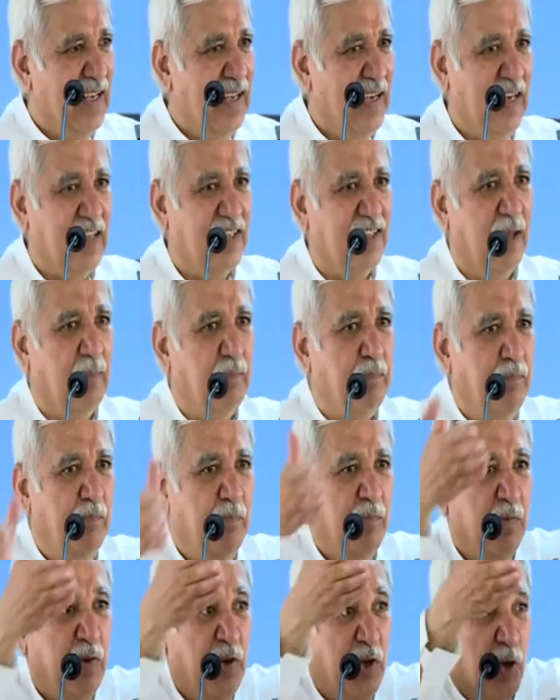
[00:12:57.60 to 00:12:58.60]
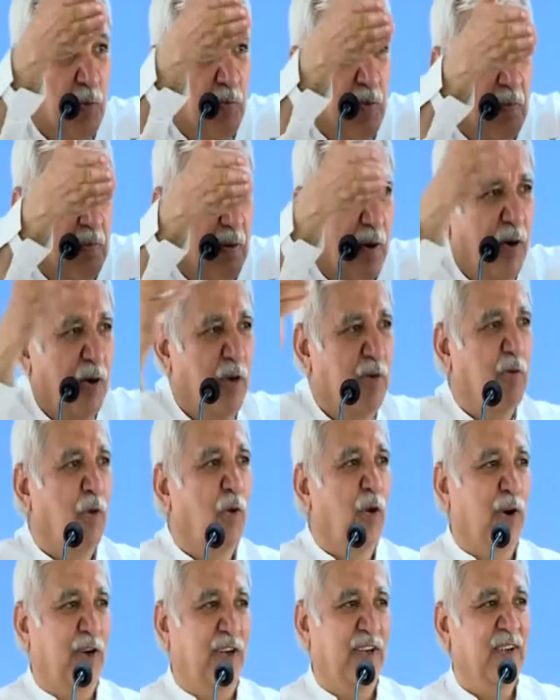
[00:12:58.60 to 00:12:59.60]
It's the you people who
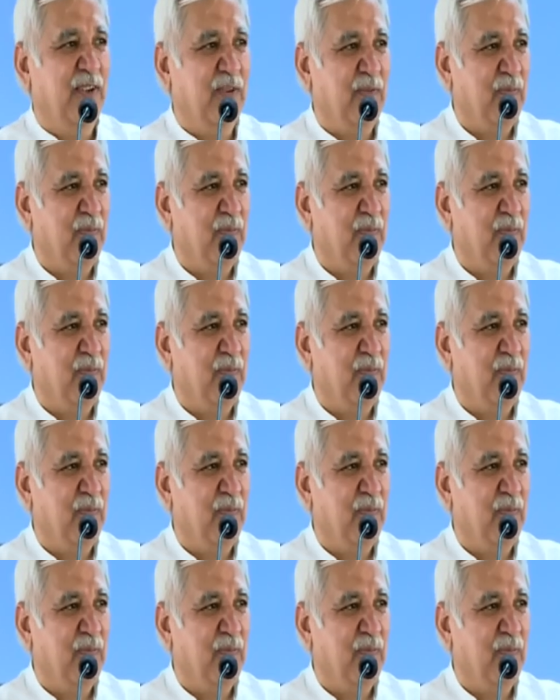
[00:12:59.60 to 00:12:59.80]
vote.